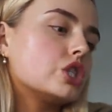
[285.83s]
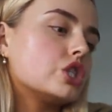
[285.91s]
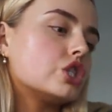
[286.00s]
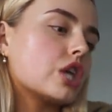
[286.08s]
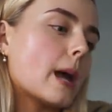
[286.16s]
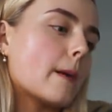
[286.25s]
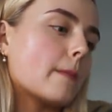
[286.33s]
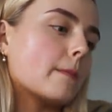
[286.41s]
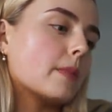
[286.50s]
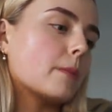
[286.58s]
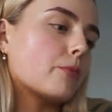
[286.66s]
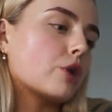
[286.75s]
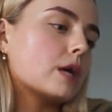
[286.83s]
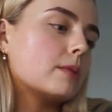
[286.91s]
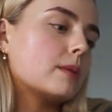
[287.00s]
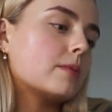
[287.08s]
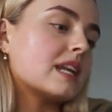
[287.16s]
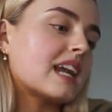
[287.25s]
Gem
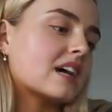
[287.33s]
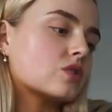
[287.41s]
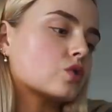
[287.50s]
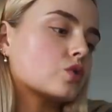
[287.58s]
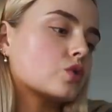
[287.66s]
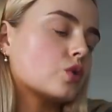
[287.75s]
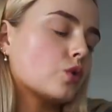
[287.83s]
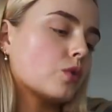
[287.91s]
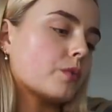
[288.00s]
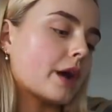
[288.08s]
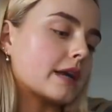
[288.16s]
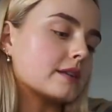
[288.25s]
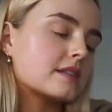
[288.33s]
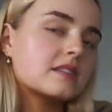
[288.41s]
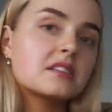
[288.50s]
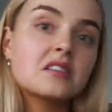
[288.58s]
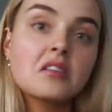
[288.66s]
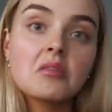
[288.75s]
Premium Natural
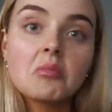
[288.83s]
Toothpaste.